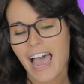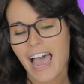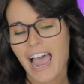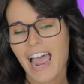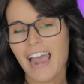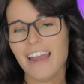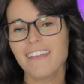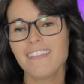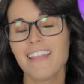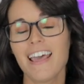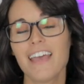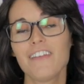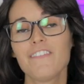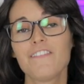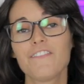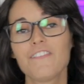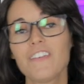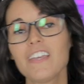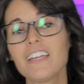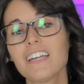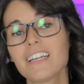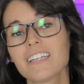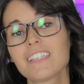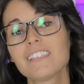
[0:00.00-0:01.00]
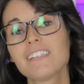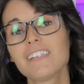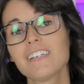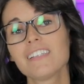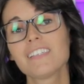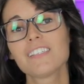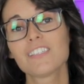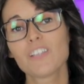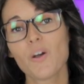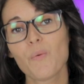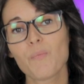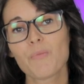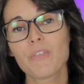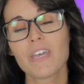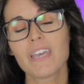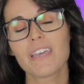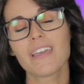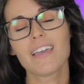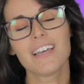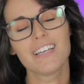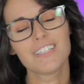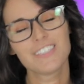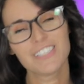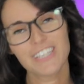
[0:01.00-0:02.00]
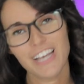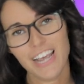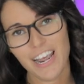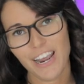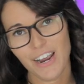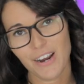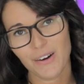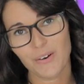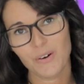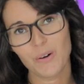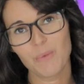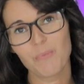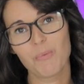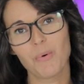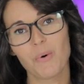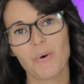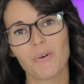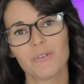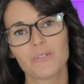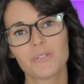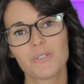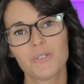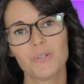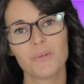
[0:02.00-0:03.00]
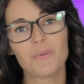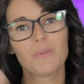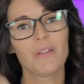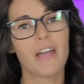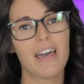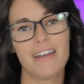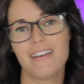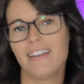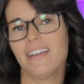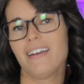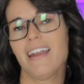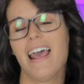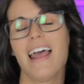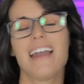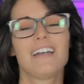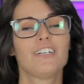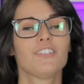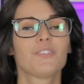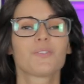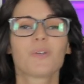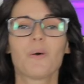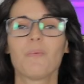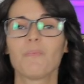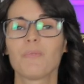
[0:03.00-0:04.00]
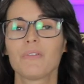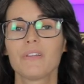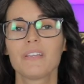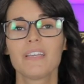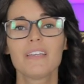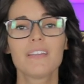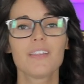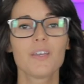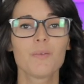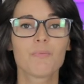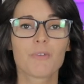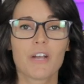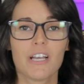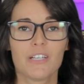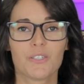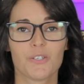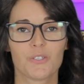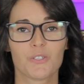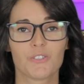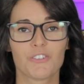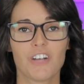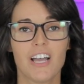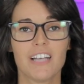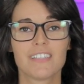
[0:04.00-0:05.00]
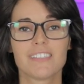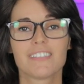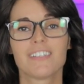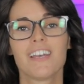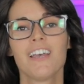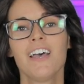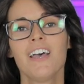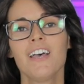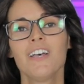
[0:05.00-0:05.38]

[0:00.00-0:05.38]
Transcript: and then Phoenix does something terrible to Lennon and just completely breaks her trust.